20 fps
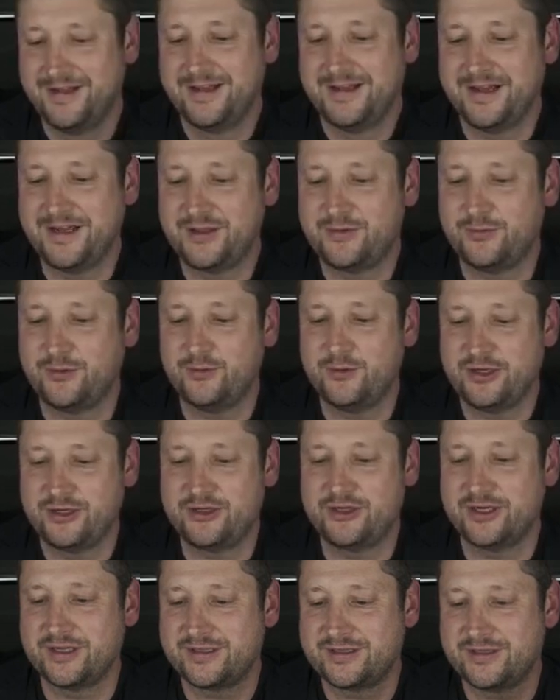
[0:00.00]
it will be
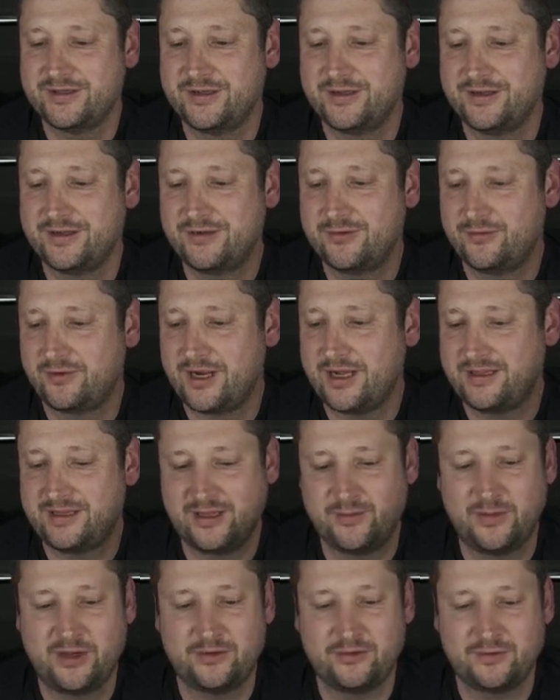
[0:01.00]
just the right
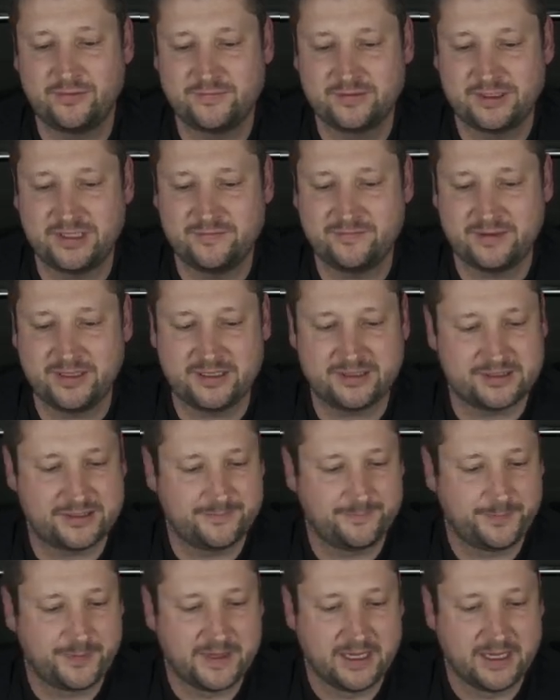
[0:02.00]
amount of stiffness.